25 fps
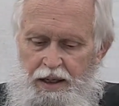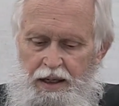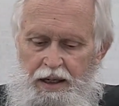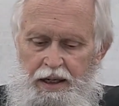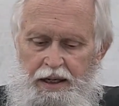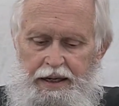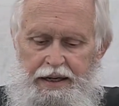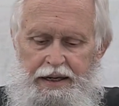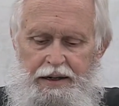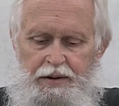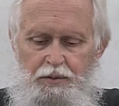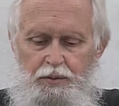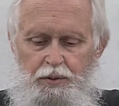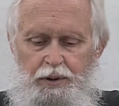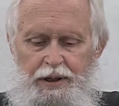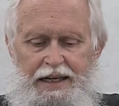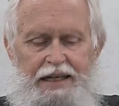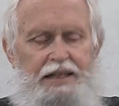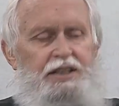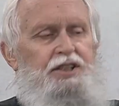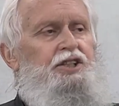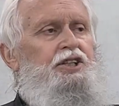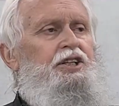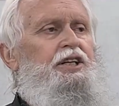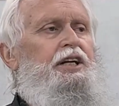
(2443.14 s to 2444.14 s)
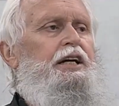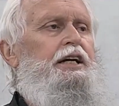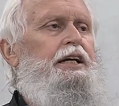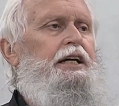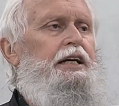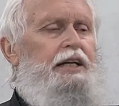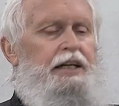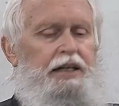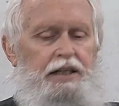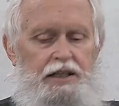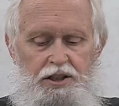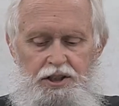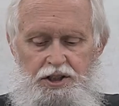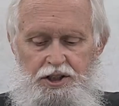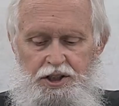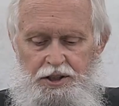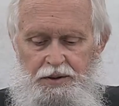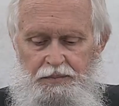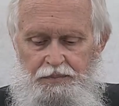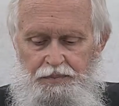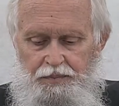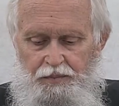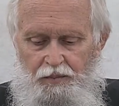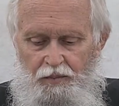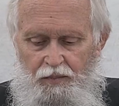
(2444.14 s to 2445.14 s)
he reached Cadiz
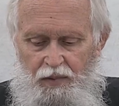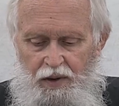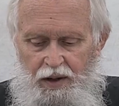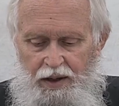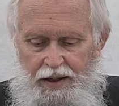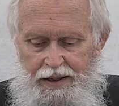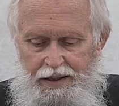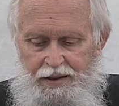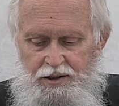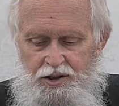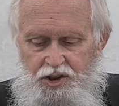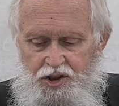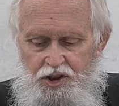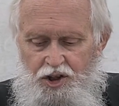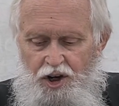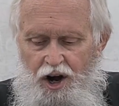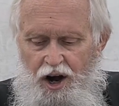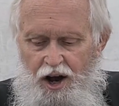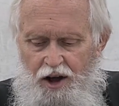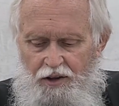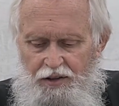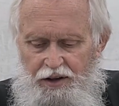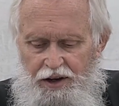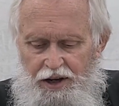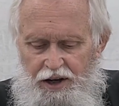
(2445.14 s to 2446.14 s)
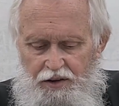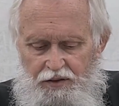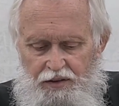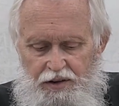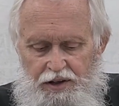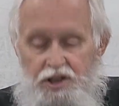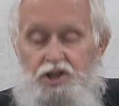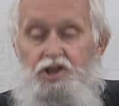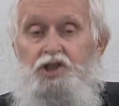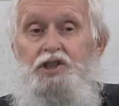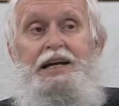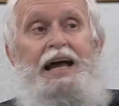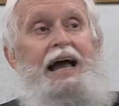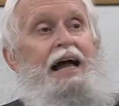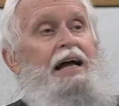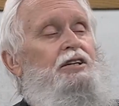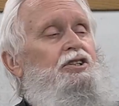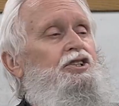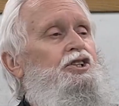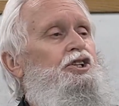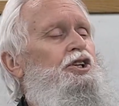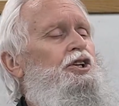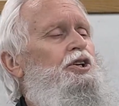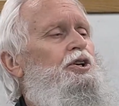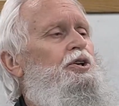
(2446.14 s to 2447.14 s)
and saw there the
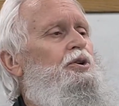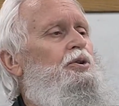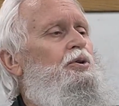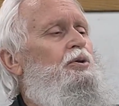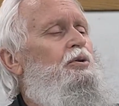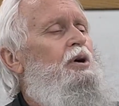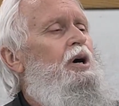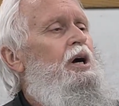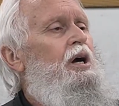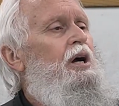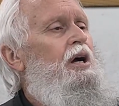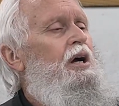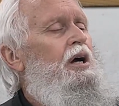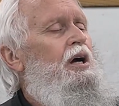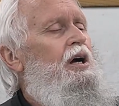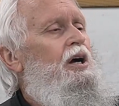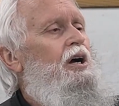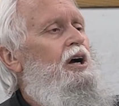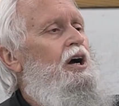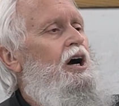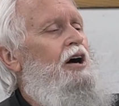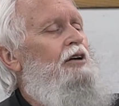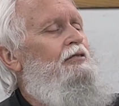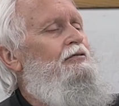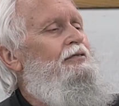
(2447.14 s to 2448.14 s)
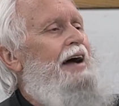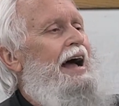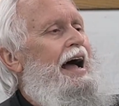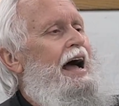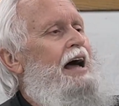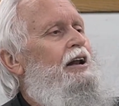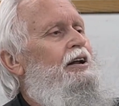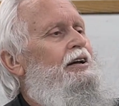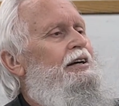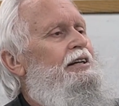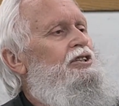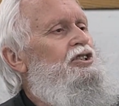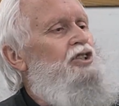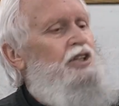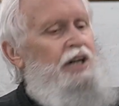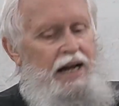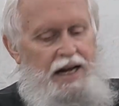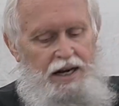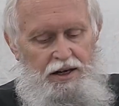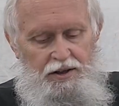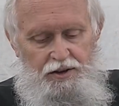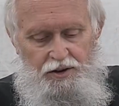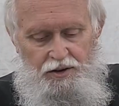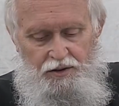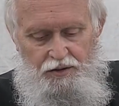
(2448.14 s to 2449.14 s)
statue of
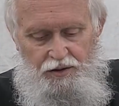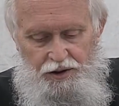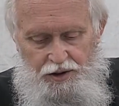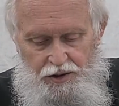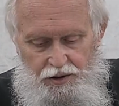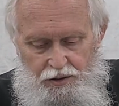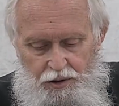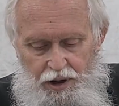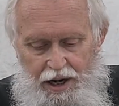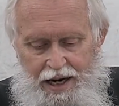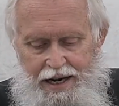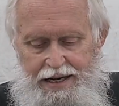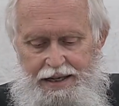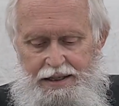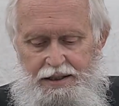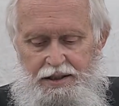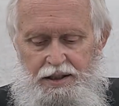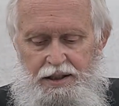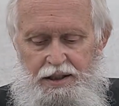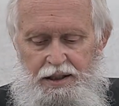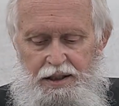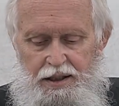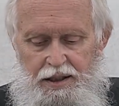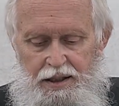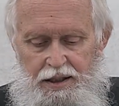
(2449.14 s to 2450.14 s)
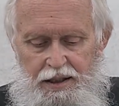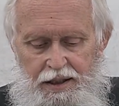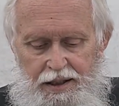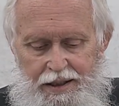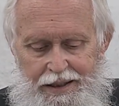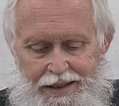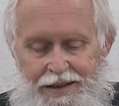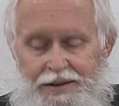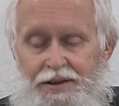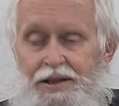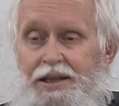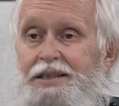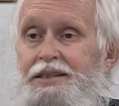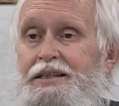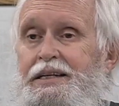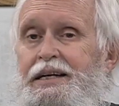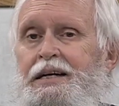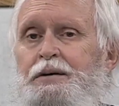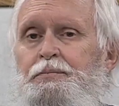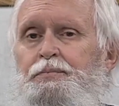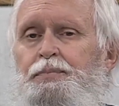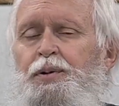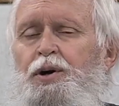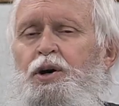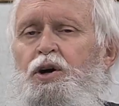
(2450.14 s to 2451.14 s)
Alexander the Great in the
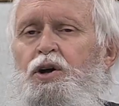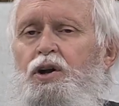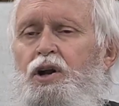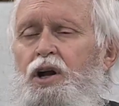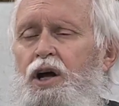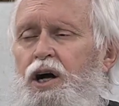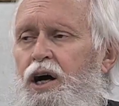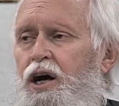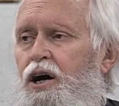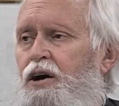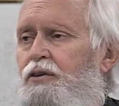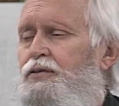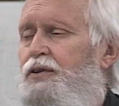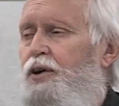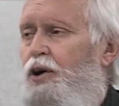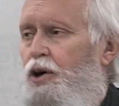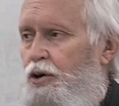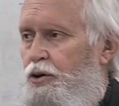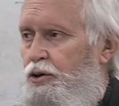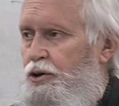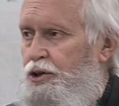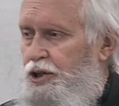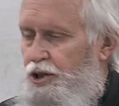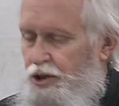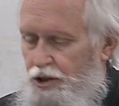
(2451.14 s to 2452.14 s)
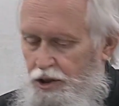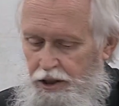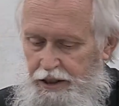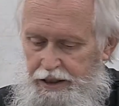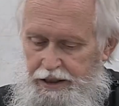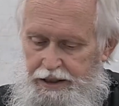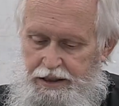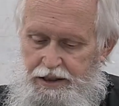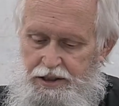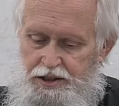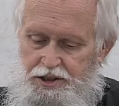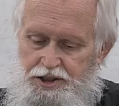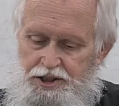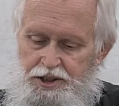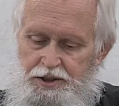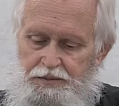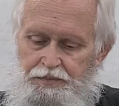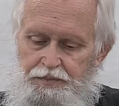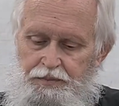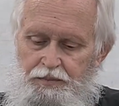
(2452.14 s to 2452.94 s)
temple of Hercules.